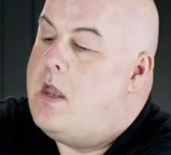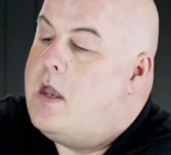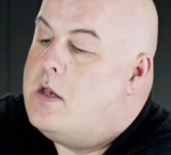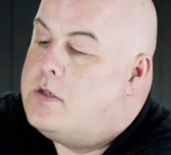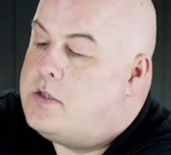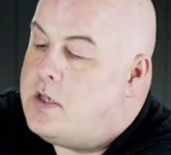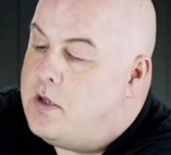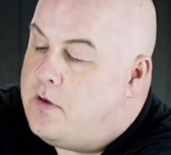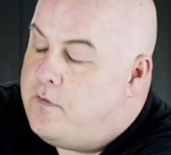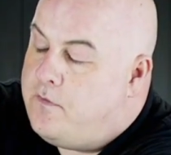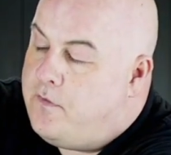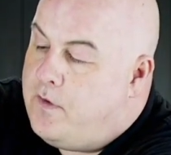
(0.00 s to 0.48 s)

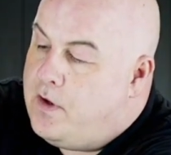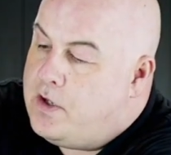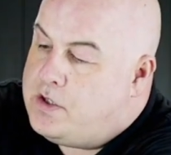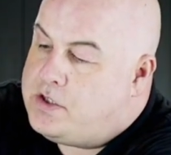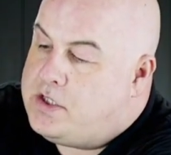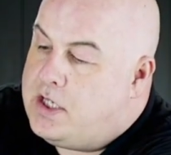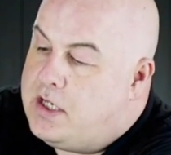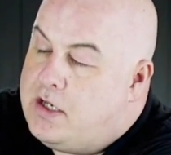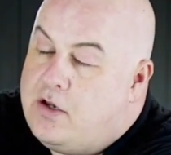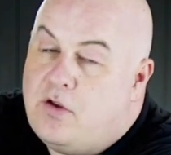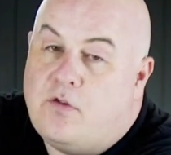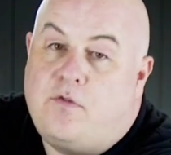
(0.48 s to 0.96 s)
So the
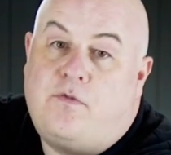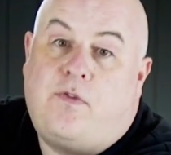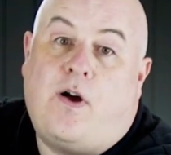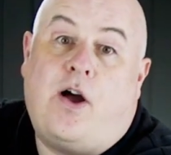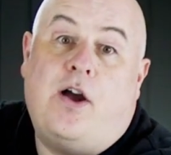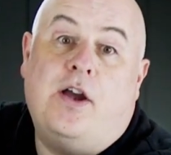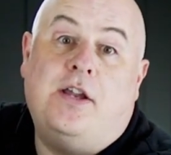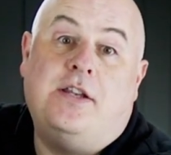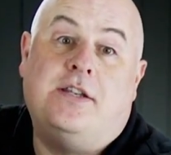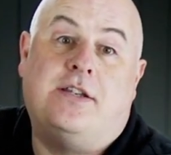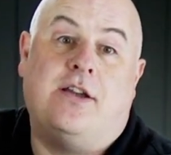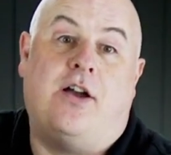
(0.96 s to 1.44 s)
first thing you'll
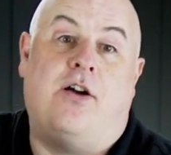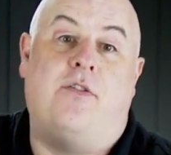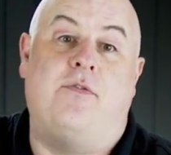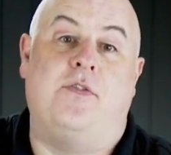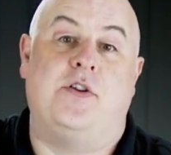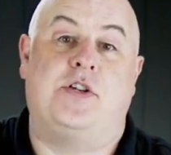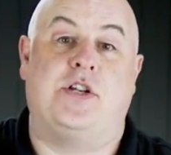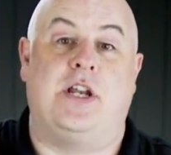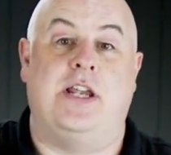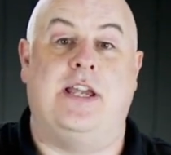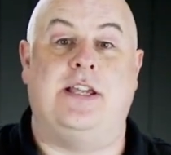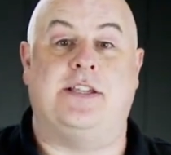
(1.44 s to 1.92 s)
find,
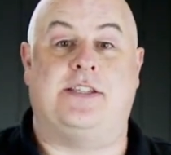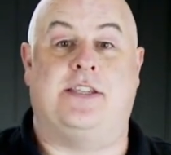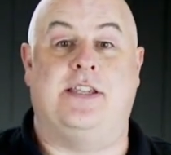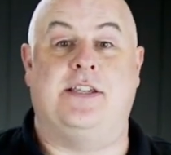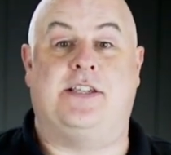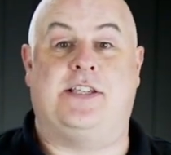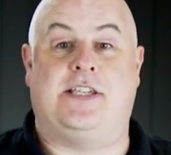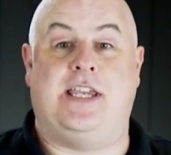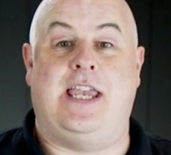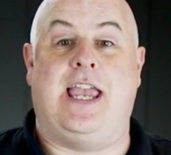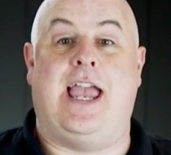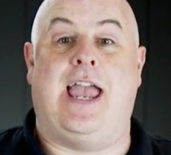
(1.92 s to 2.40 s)
obviously, is the
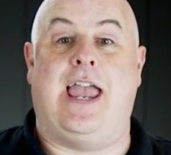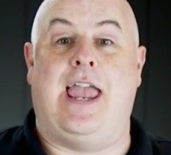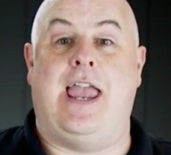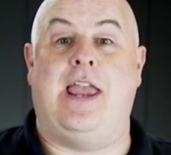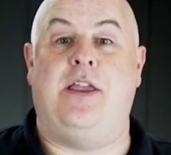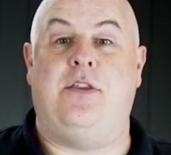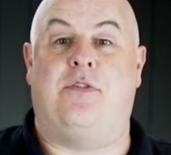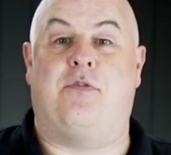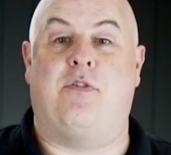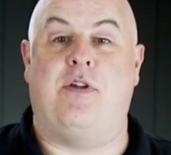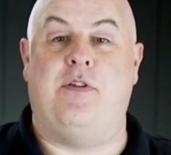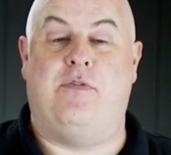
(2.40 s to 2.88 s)

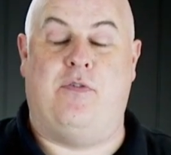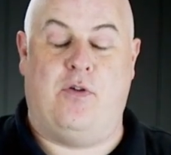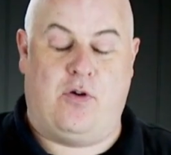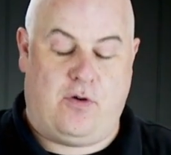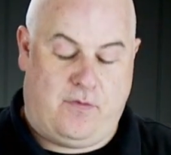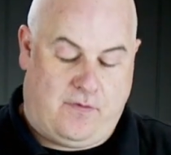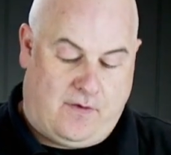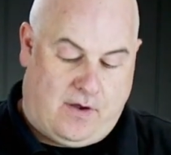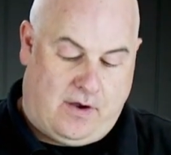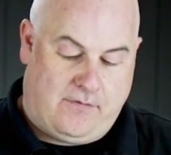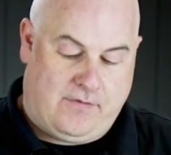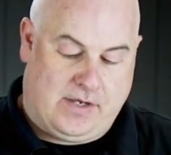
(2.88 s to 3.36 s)

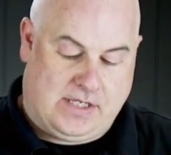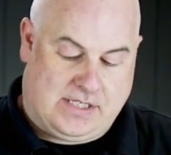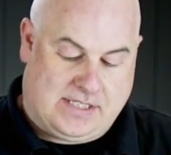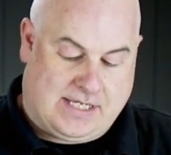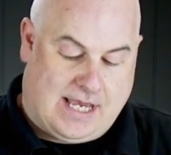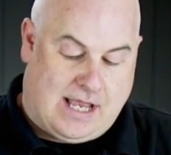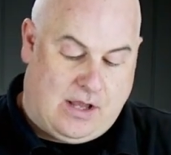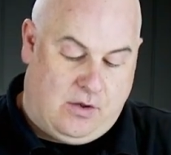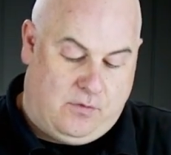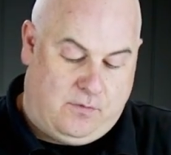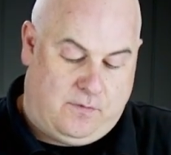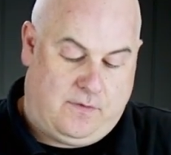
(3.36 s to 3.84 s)
CA8345
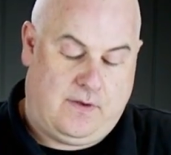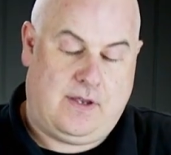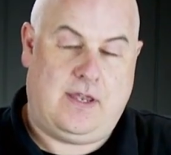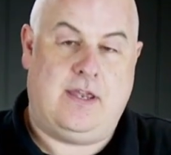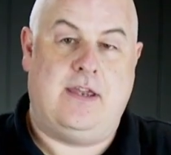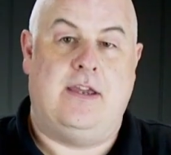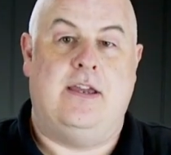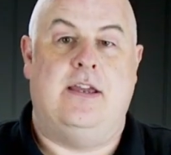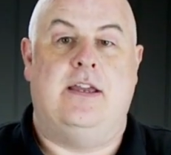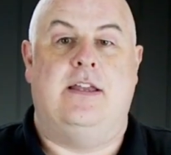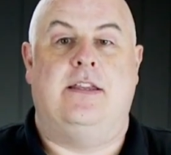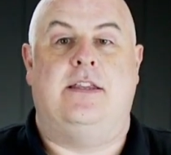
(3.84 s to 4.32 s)

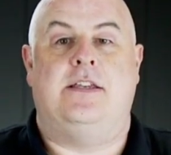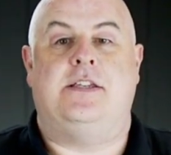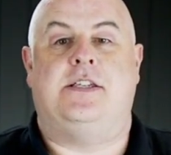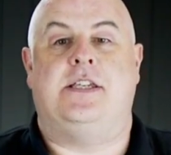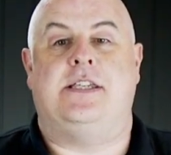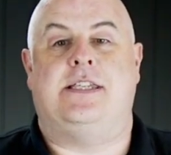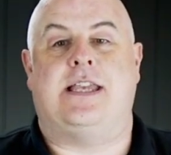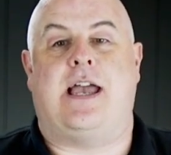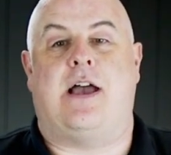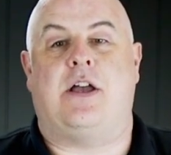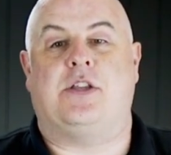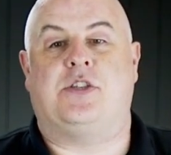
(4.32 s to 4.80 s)
itself. This
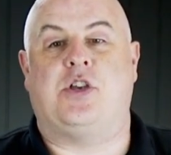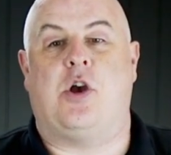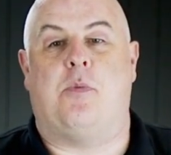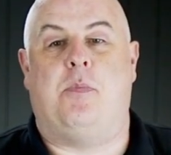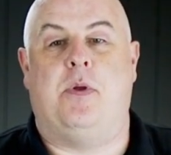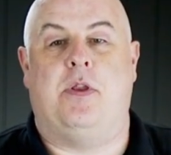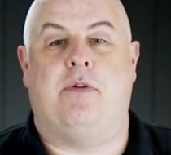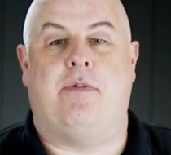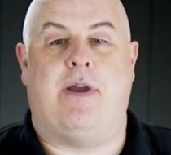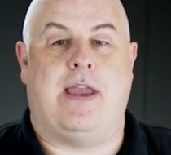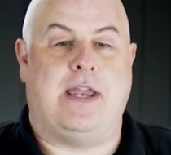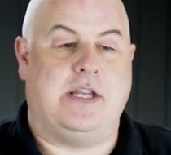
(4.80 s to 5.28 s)
is our top
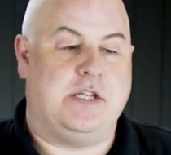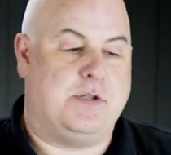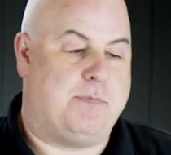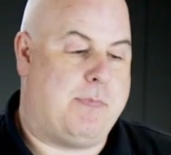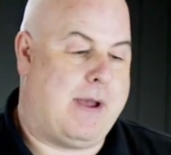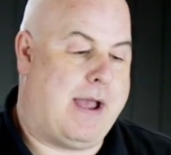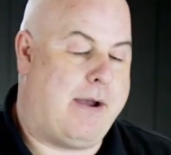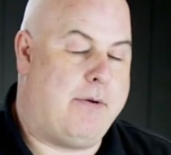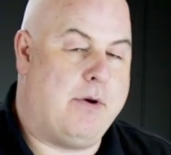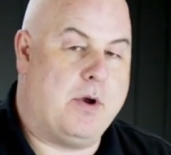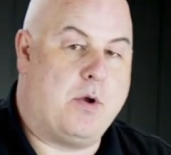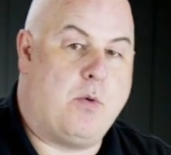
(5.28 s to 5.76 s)
of the range
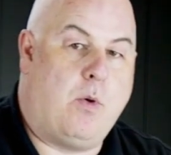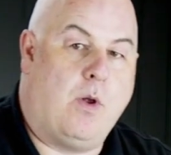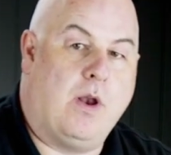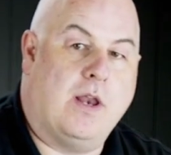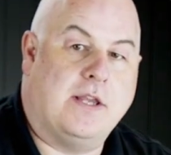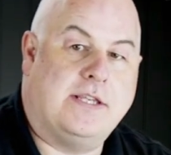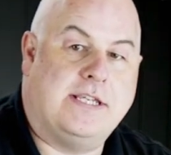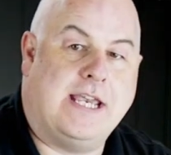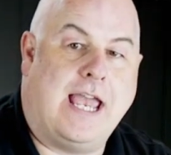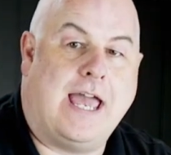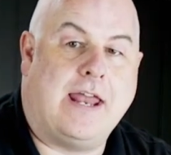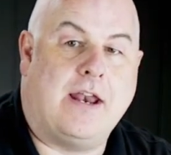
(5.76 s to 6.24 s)
power
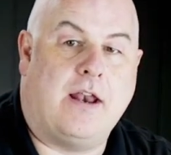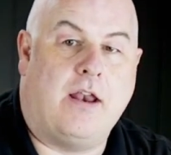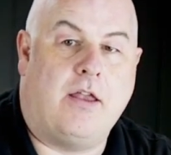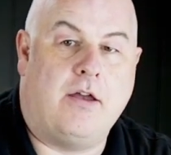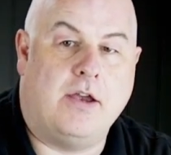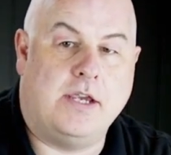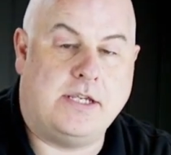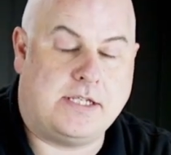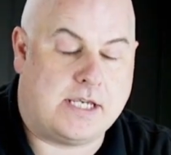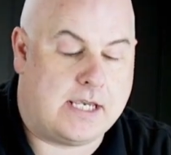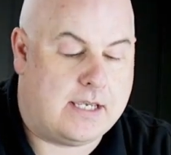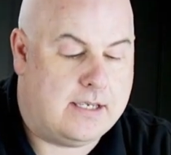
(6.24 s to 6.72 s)
quality
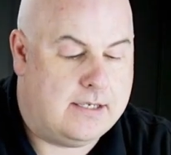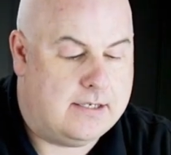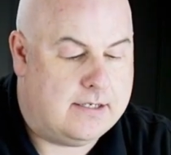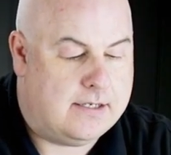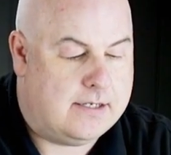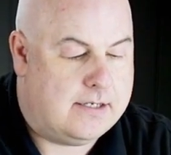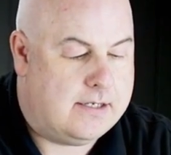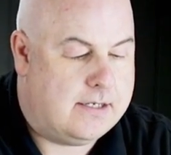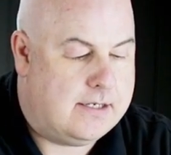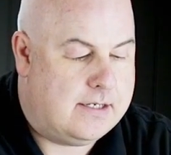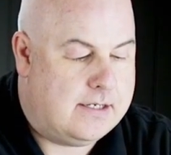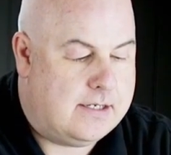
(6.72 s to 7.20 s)
analyzer.
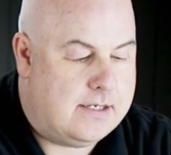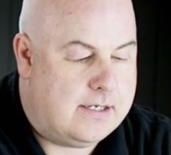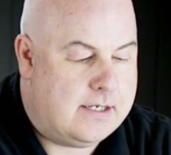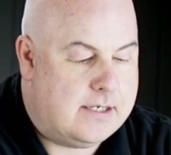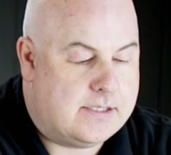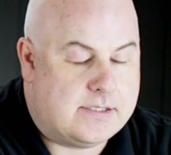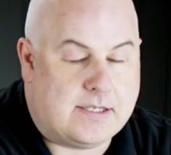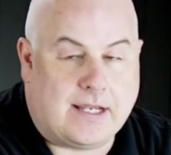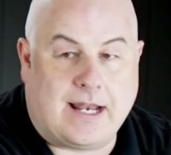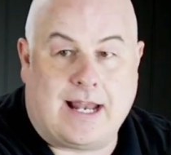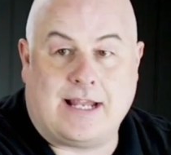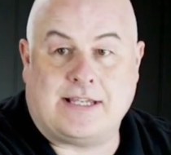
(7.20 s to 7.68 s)

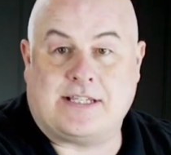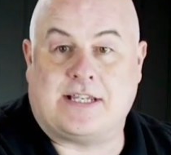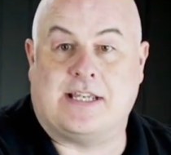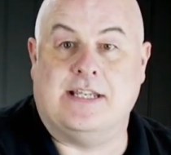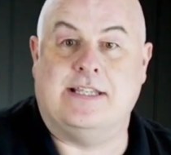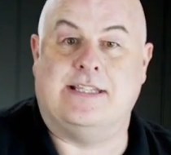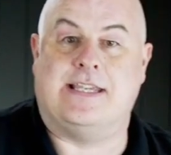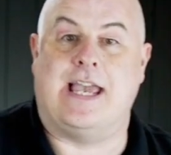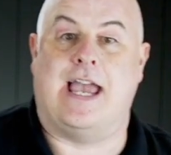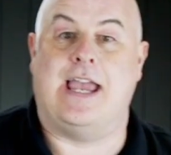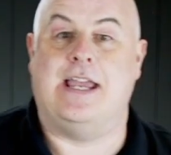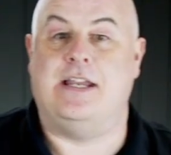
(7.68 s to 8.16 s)
So that's
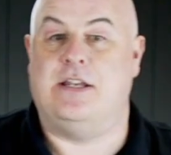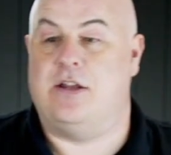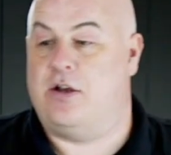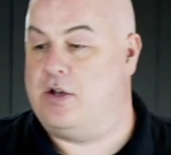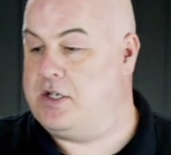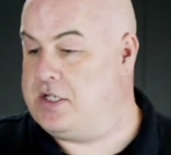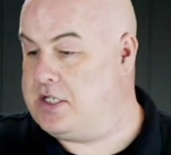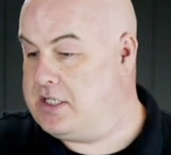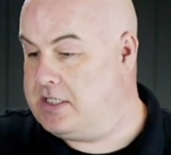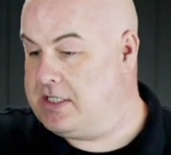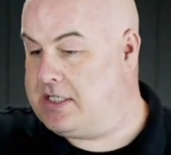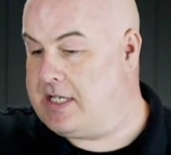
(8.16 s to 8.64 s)
contained
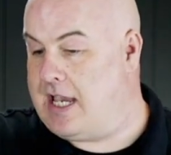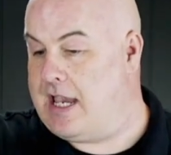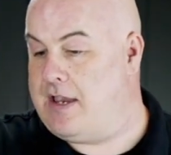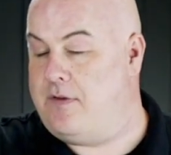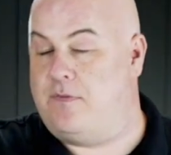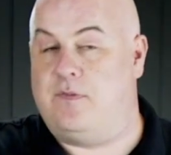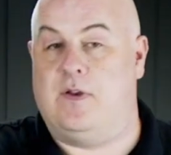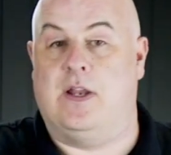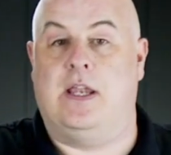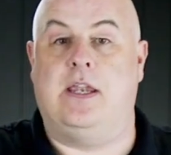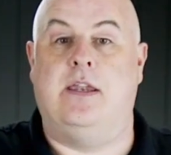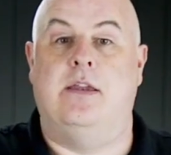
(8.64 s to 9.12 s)
nice and
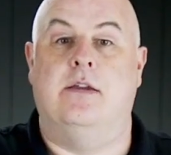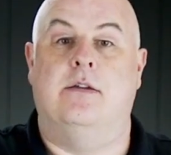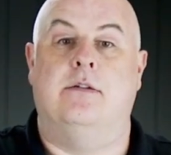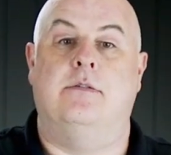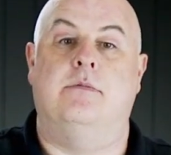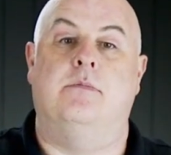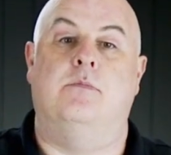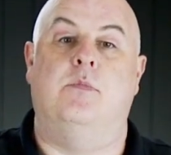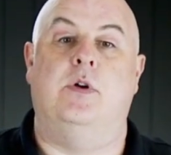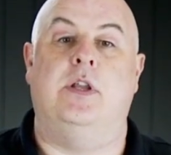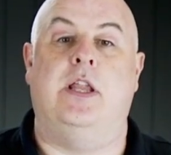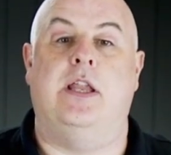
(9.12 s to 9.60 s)
safely
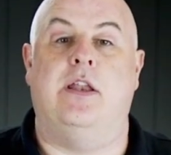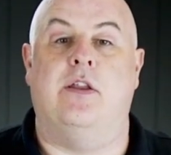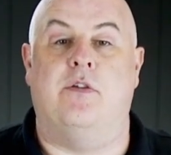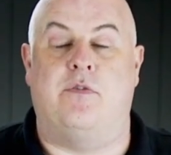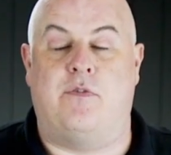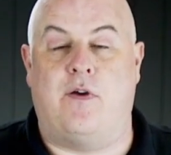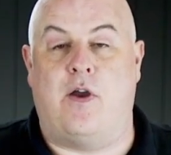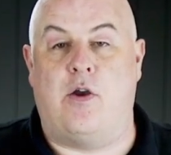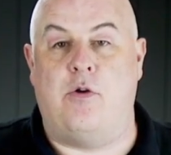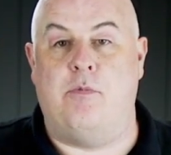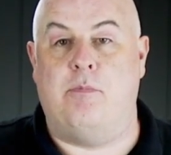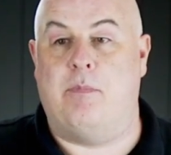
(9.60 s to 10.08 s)
within the
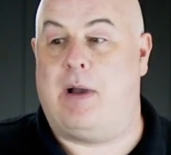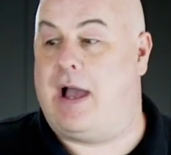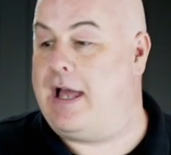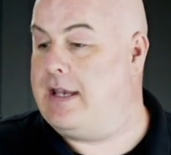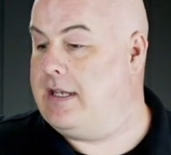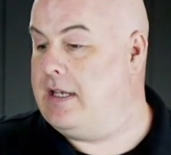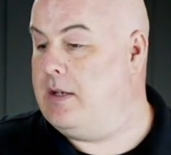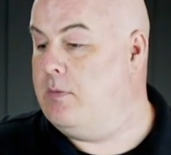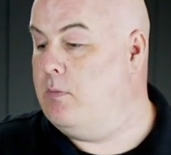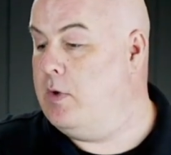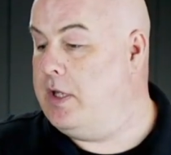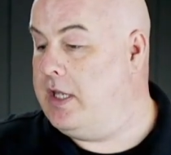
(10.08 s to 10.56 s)
foam
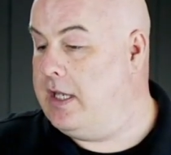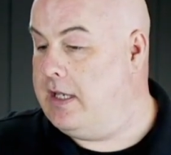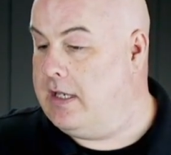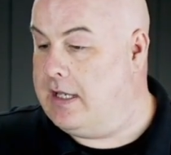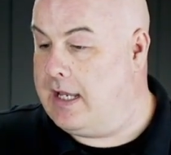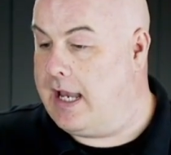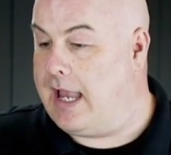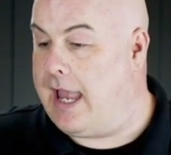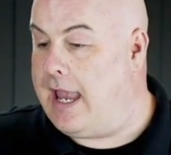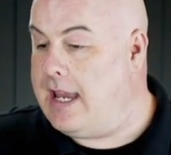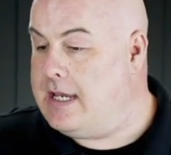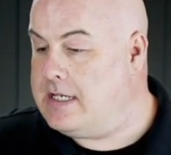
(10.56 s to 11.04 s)
padding within
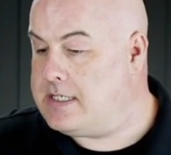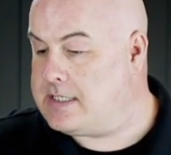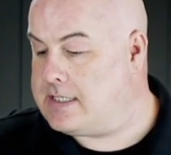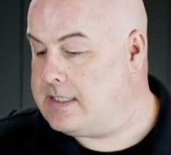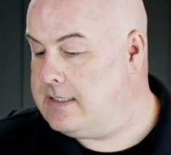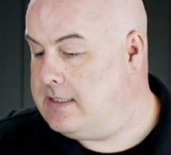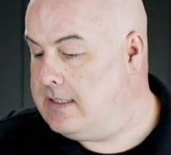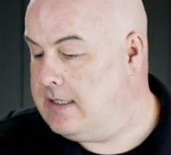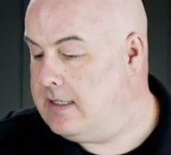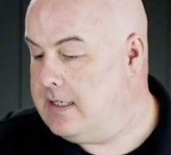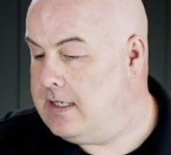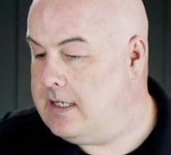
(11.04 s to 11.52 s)
the
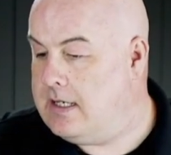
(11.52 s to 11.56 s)
case.